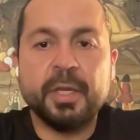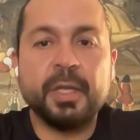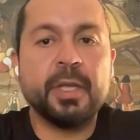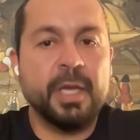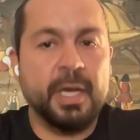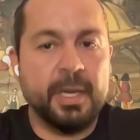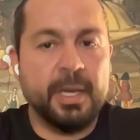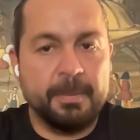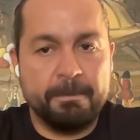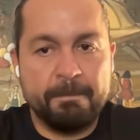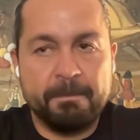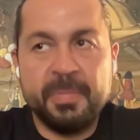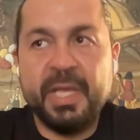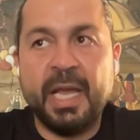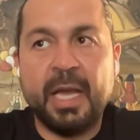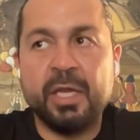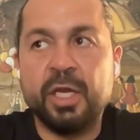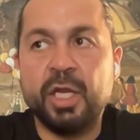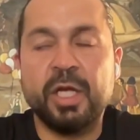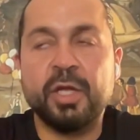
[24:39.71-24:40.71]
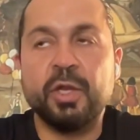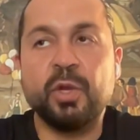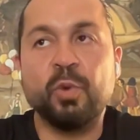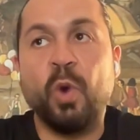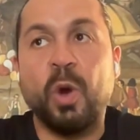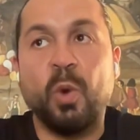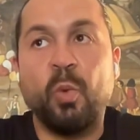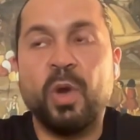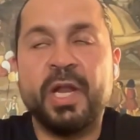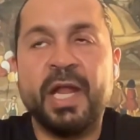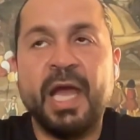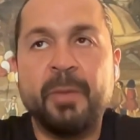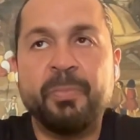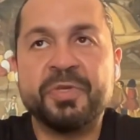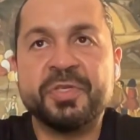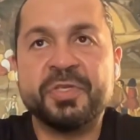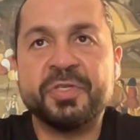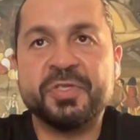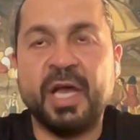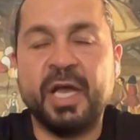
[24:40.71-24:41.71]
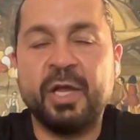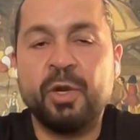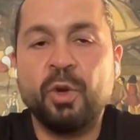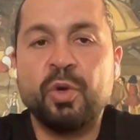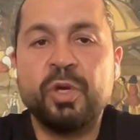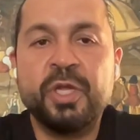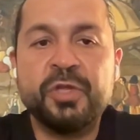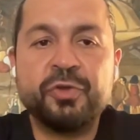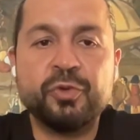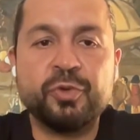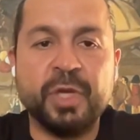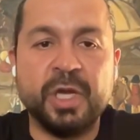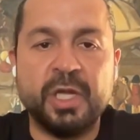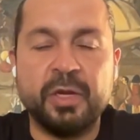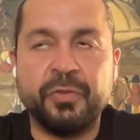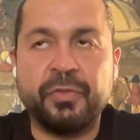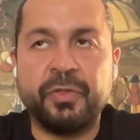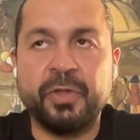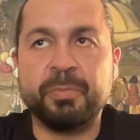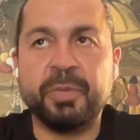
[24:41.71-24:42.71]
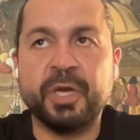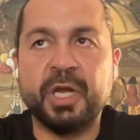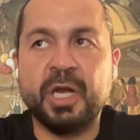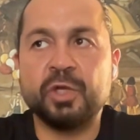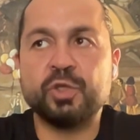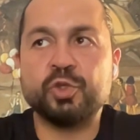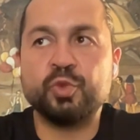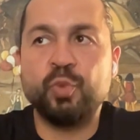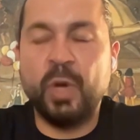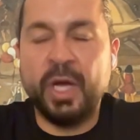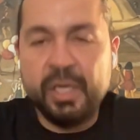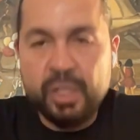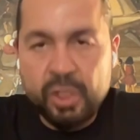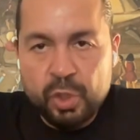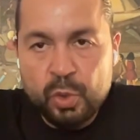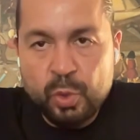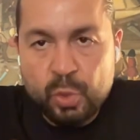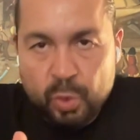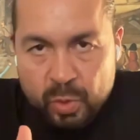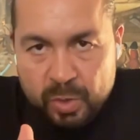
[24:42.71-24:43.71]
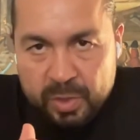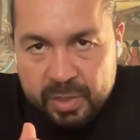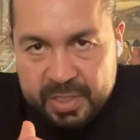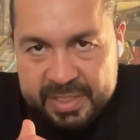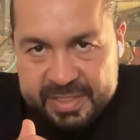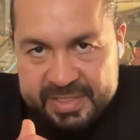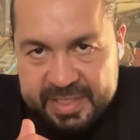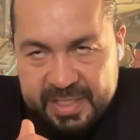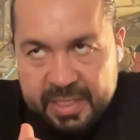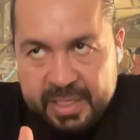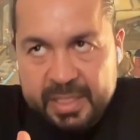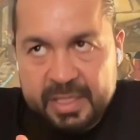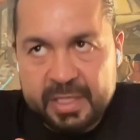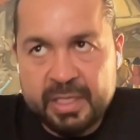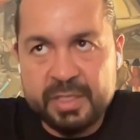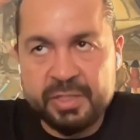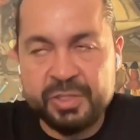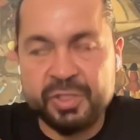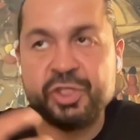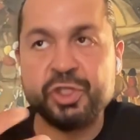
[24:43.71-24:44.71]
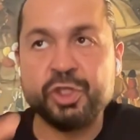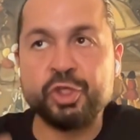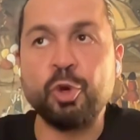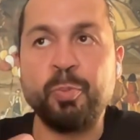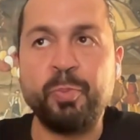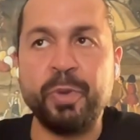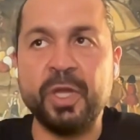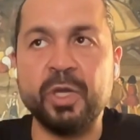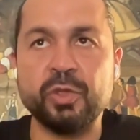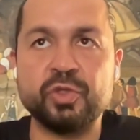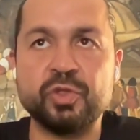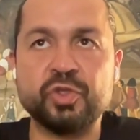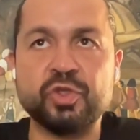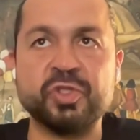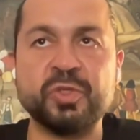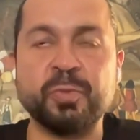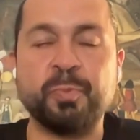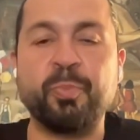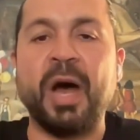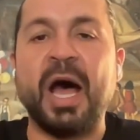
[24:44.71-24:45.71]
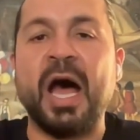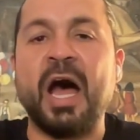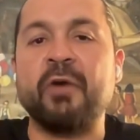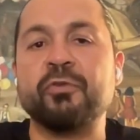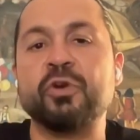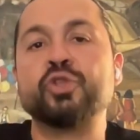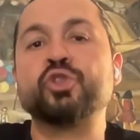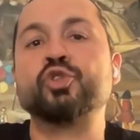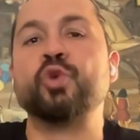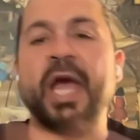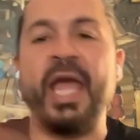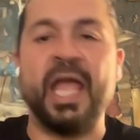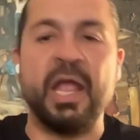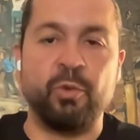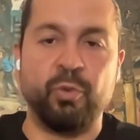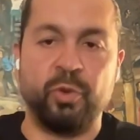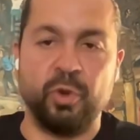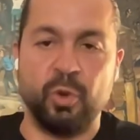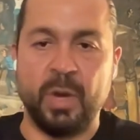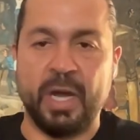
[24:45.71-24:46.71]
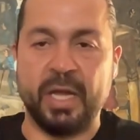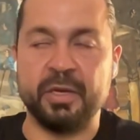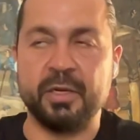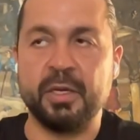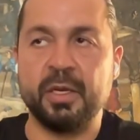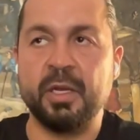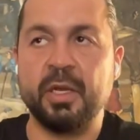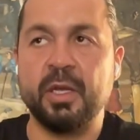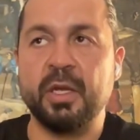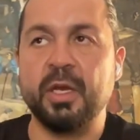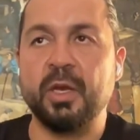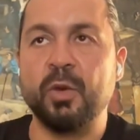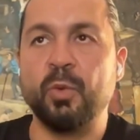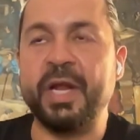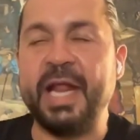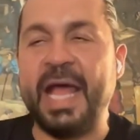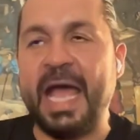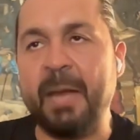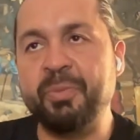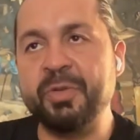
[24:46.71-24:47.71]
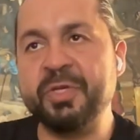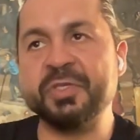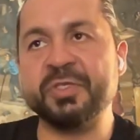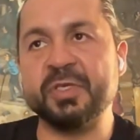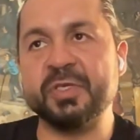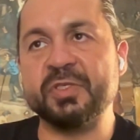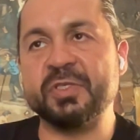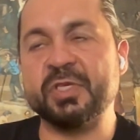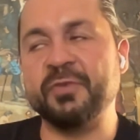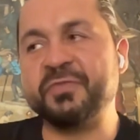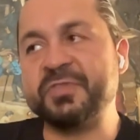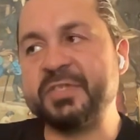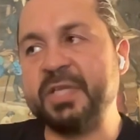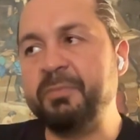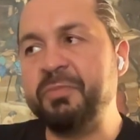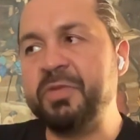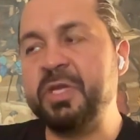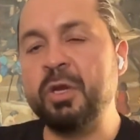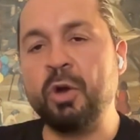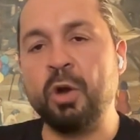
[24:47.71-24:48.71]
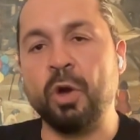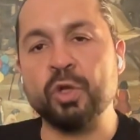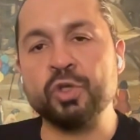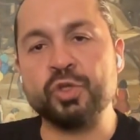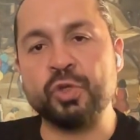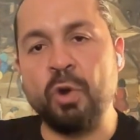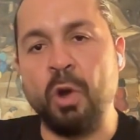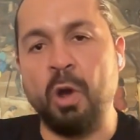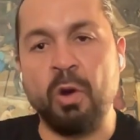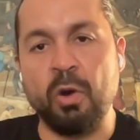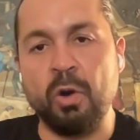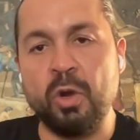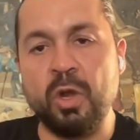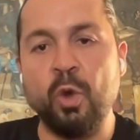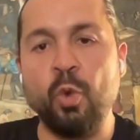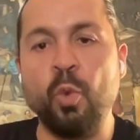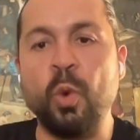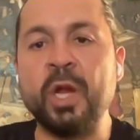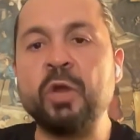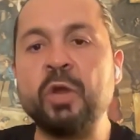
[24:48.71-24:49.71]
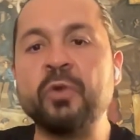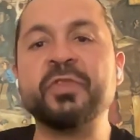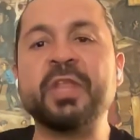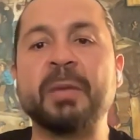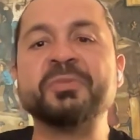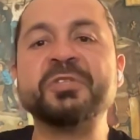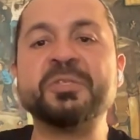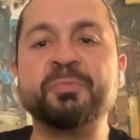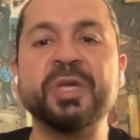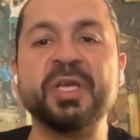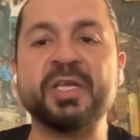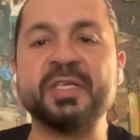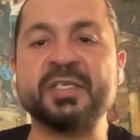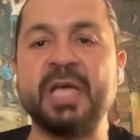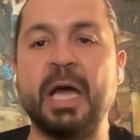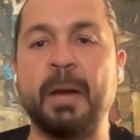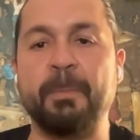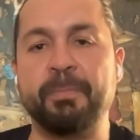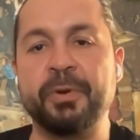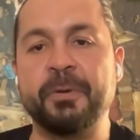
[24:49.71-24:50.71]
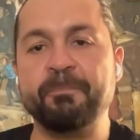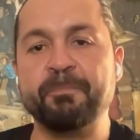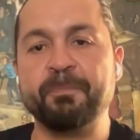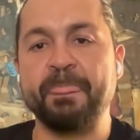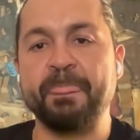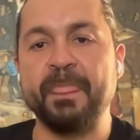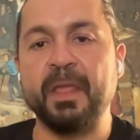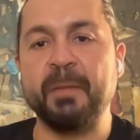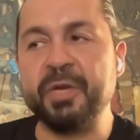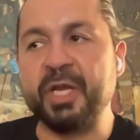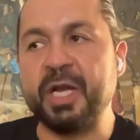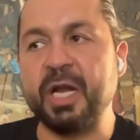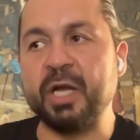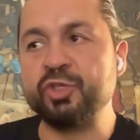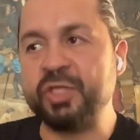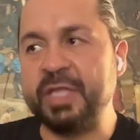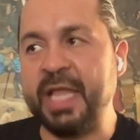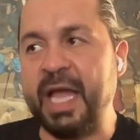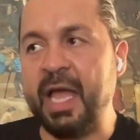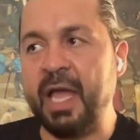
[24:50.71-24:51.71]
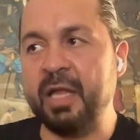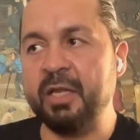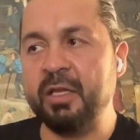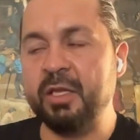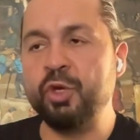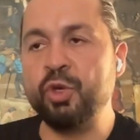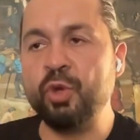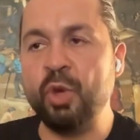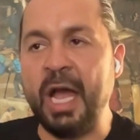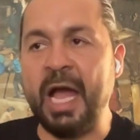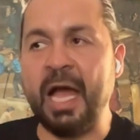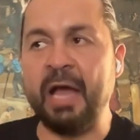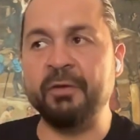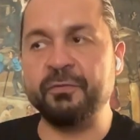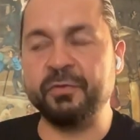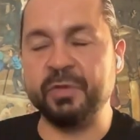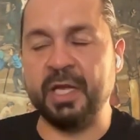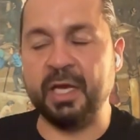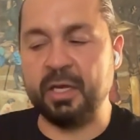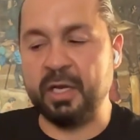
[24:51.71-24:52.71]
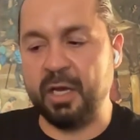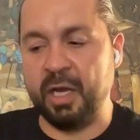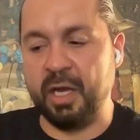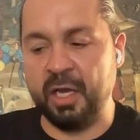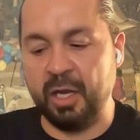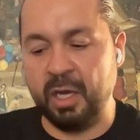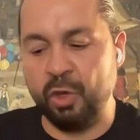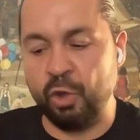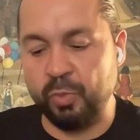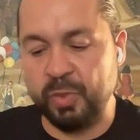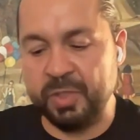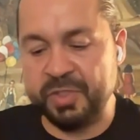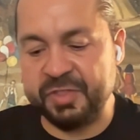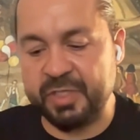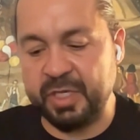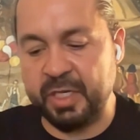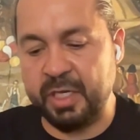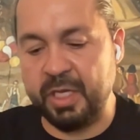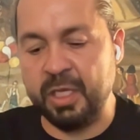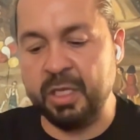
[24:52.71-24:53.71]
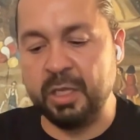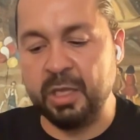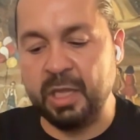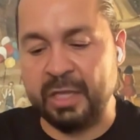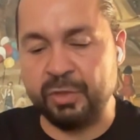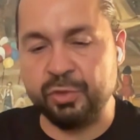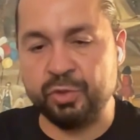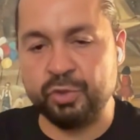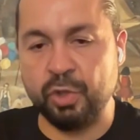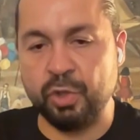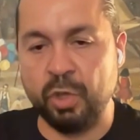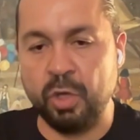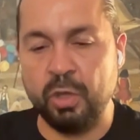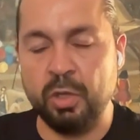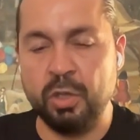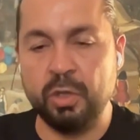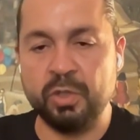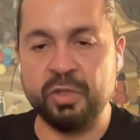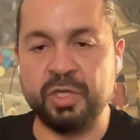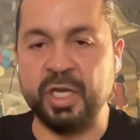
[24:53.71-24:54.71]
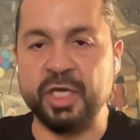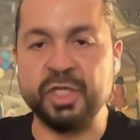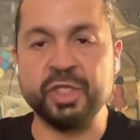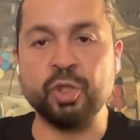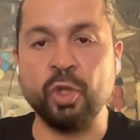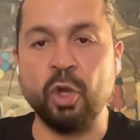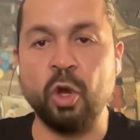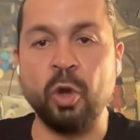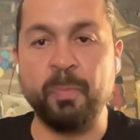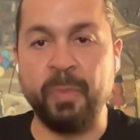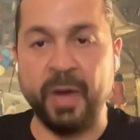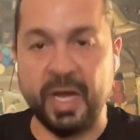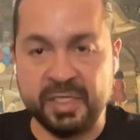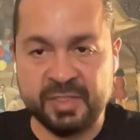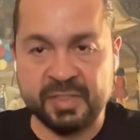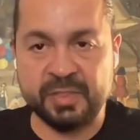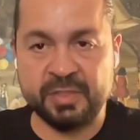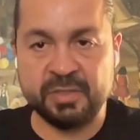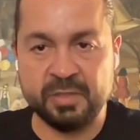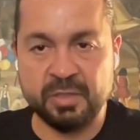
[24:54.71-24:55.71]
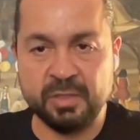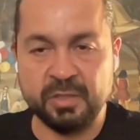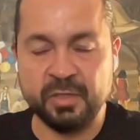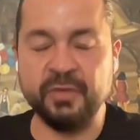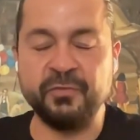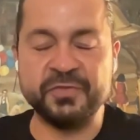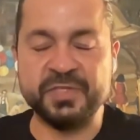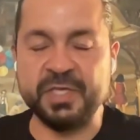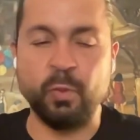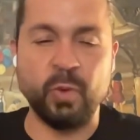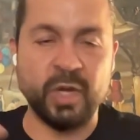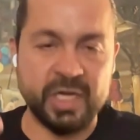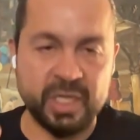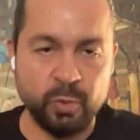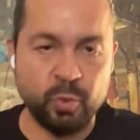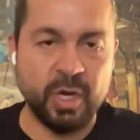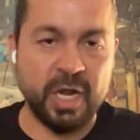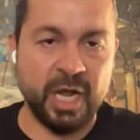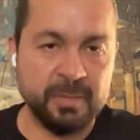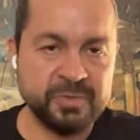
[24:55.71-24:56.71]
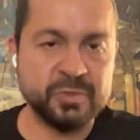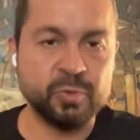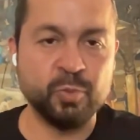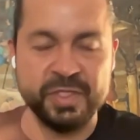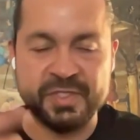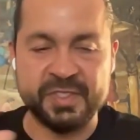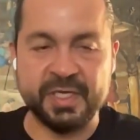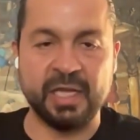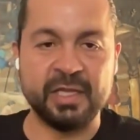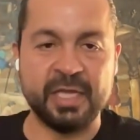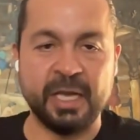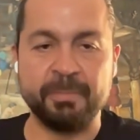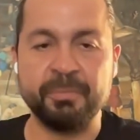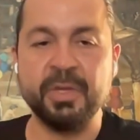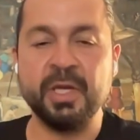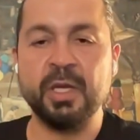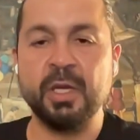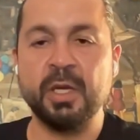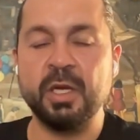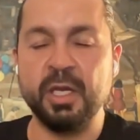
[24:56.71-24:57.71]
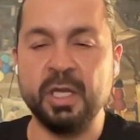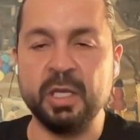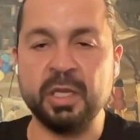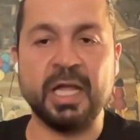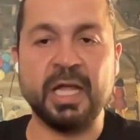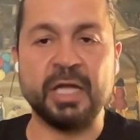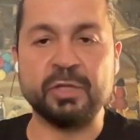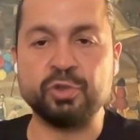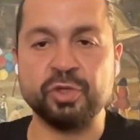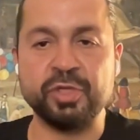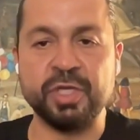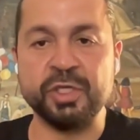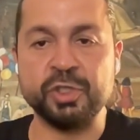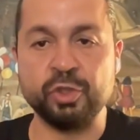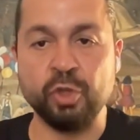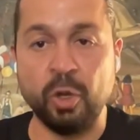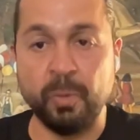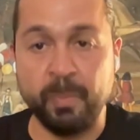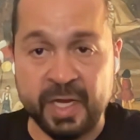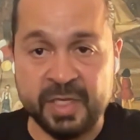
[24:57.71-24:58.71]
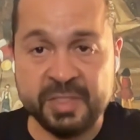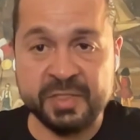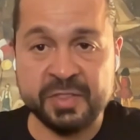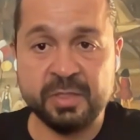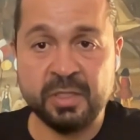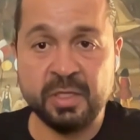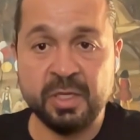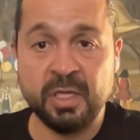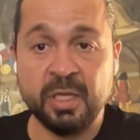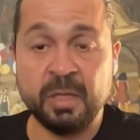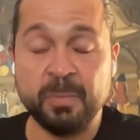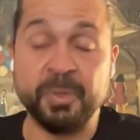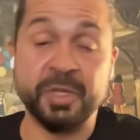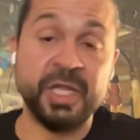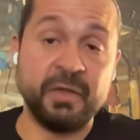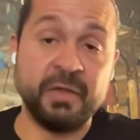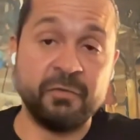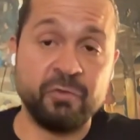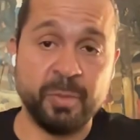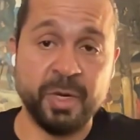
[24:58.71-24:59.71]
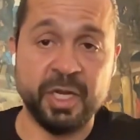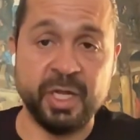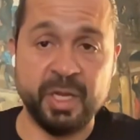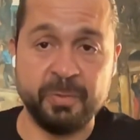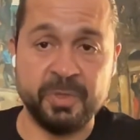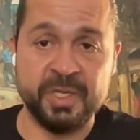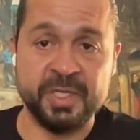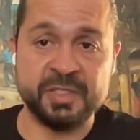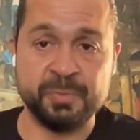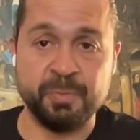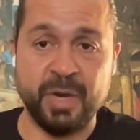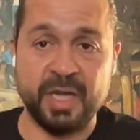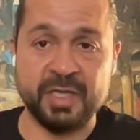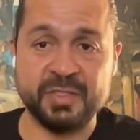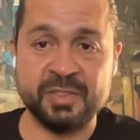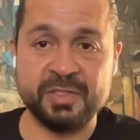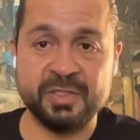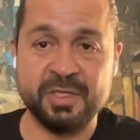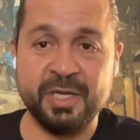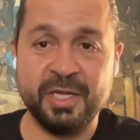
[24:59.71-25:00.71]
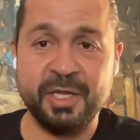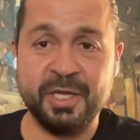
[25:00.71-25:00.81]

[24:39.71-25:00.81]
Yeah, yeah. What happens is I don't need to do anything because when you distribute the power to everyone, what happens is if something goes wrong, one of them speaks up. Because then you have, like I always say, in Latro, there is no boss. If someone new comes, we tell them in Latro there is no boss, but everybody is boss.